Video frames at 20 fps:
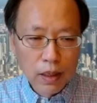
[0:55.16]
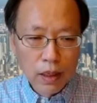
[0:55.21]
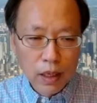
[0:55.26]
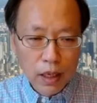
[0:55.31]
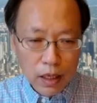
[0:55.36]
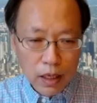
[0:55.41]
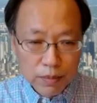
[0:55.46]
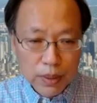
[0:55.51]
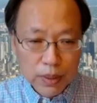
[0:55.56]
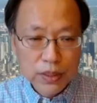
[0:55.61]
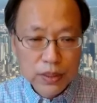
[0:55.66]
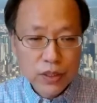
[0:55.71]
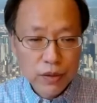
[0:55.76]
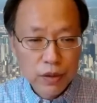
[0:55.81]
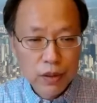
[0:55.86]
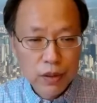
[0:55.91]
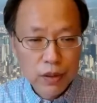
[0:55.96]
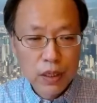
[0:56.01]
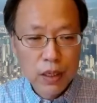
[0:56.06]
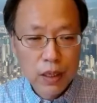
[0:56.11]

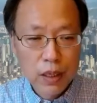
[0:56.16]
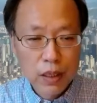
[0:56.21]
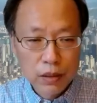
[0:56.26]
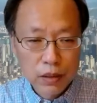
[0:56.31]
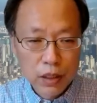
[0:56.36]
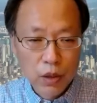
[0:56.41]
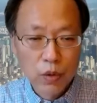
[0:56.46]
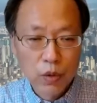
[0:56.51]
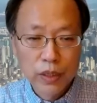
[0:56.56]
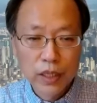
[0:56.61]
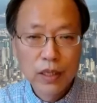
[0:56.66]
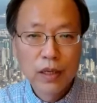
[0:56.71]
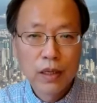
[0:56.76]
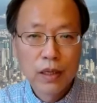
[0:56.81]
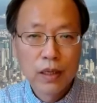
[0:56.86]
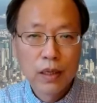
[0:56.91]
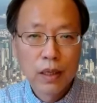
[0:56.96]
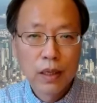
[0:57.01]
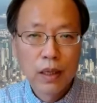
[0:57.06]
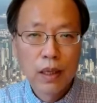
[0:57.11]
Ambassador Akahori,
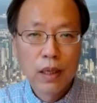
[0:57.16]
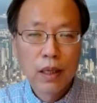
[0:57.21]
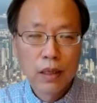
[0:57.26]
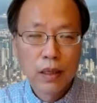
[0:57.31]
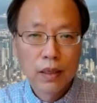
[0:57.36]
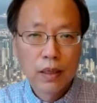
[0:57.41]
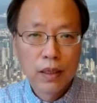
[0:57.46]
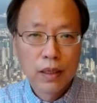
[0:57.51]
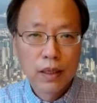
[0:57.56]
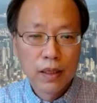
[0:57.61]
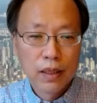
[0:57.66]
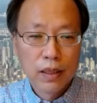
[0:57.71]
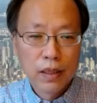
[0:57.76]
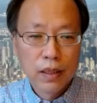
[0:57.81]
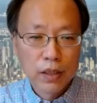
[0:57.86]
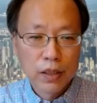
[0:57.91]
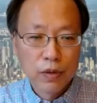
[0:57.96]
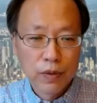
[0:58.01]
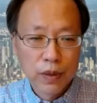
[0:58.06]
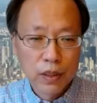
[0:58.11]

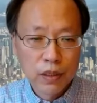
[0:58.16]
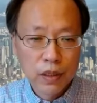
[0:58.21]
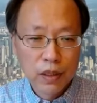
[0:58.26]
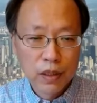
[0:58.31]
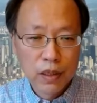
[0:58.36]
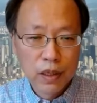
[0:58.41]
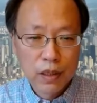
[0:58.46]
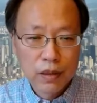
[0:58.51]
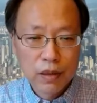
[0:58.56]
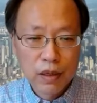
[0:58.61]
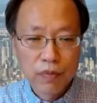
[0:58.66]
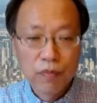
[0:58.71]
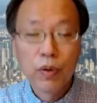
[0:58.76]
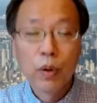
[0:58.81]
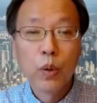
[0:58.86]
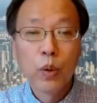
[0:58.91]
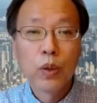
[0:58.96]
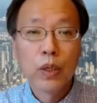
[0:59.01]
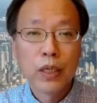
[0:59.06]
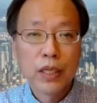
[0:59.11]
are you ready? The
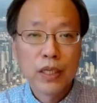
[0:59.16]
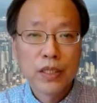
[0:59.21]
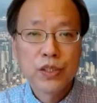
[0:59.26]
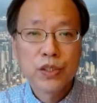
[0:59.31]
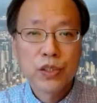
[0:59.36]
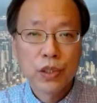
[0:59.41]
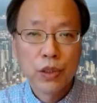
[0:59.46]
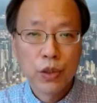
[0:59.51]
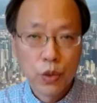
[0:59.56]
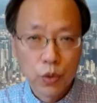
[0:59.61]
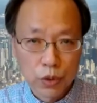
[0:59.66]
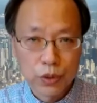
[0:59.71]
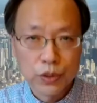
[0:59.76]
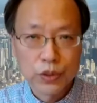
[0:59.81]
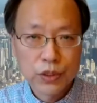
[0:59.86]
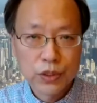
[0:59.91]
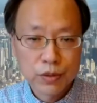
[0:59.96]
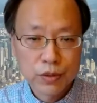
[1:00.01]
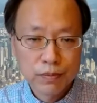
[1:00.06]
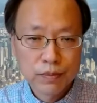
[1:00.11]
floor is
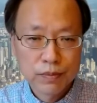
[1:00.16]
yours.